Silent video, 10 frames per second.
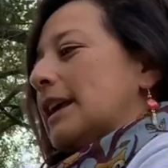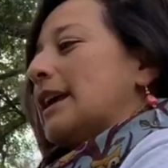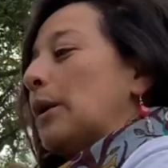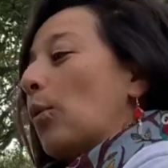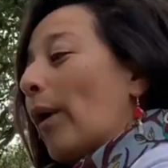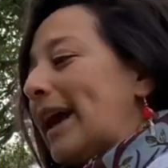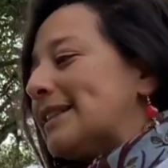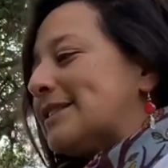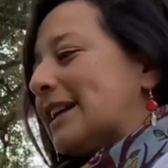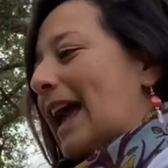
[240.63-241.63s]
He
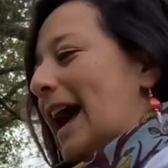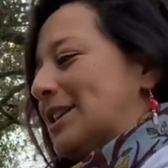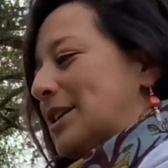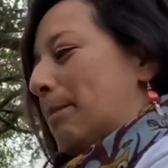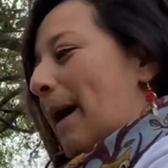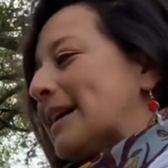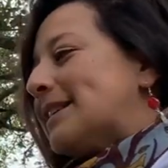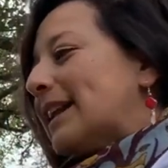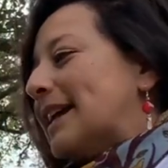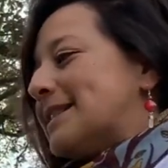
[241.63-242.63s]
waits to catch a
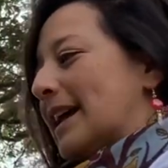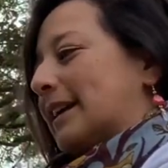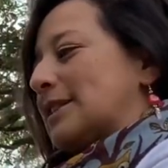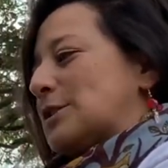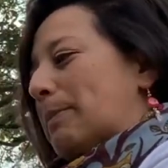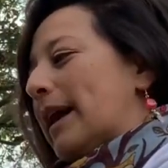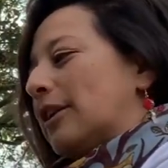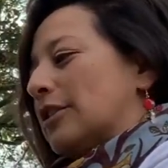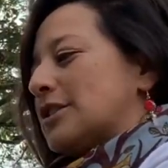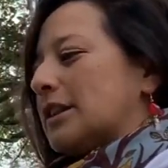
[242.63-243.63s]
passing insect,
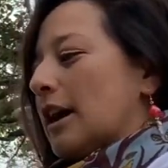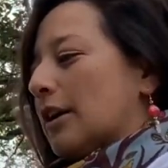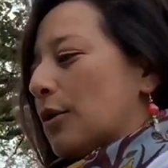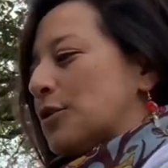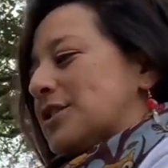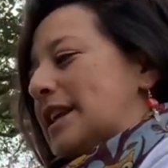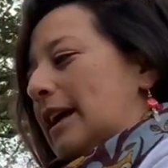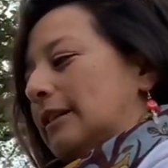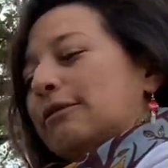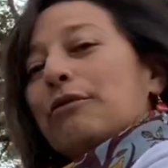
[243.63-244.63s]
spider, slug, or
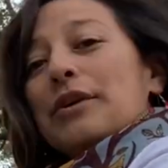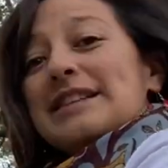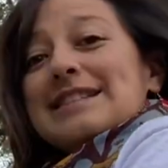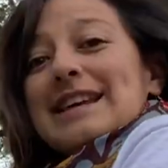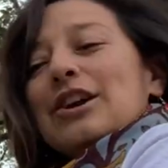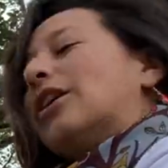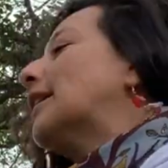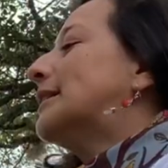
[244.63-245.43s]
snail for its dinner.